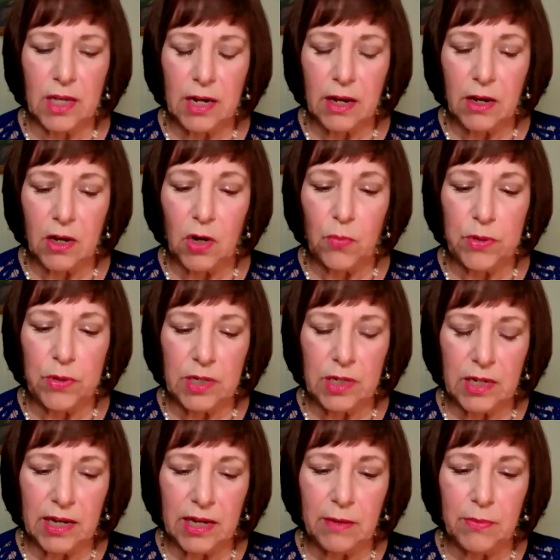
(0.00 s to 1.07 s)
So then I
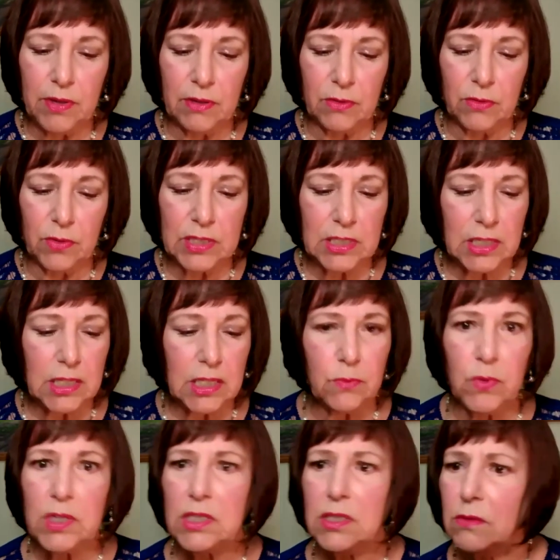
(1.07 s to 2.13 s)
opened it up.
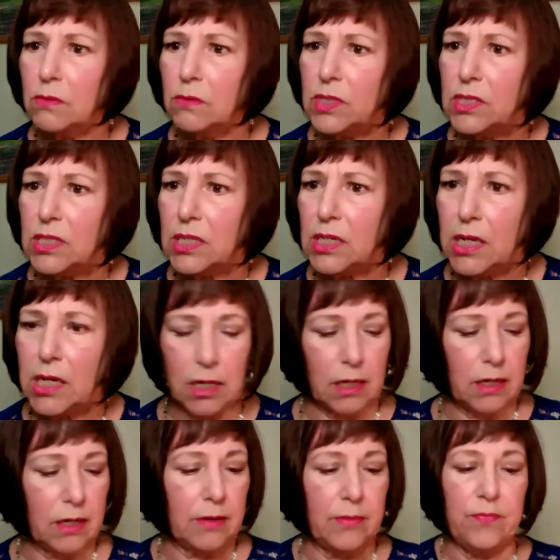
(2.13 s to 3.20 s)
What's in
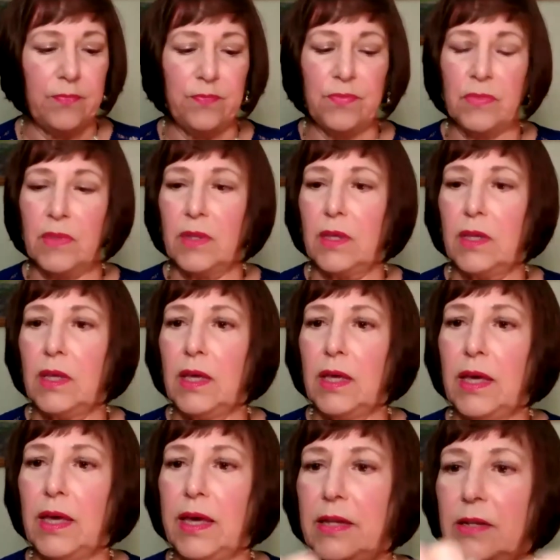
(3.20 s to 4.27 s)
here?
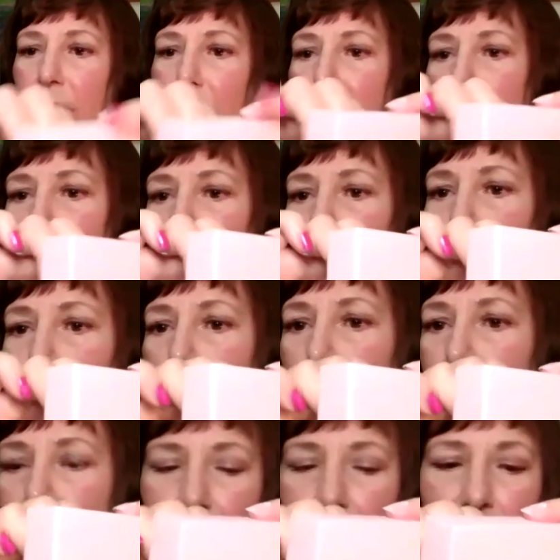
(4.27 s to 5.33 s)
And here's the
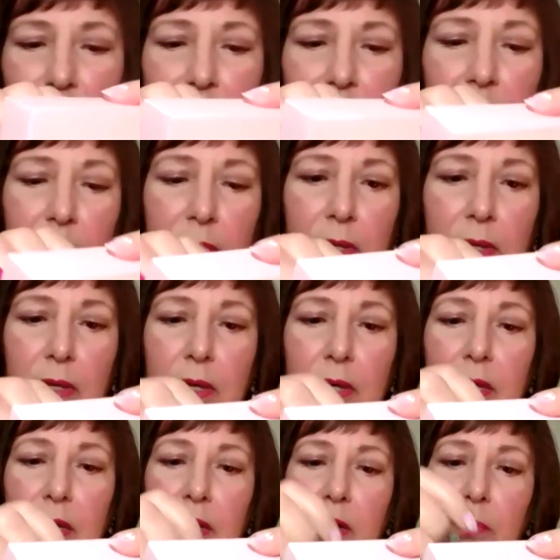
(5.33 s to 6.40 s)
box.
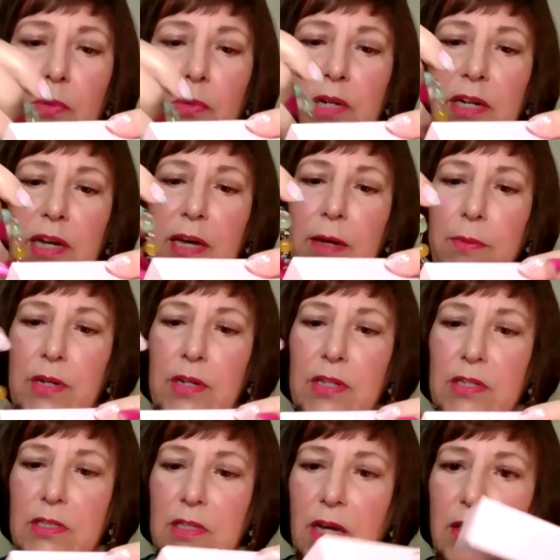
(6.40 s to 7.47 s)
And I opened it up
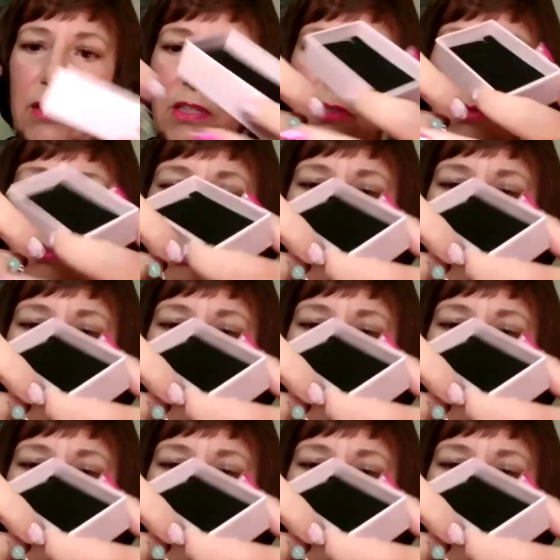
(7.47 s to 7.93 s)
and it's got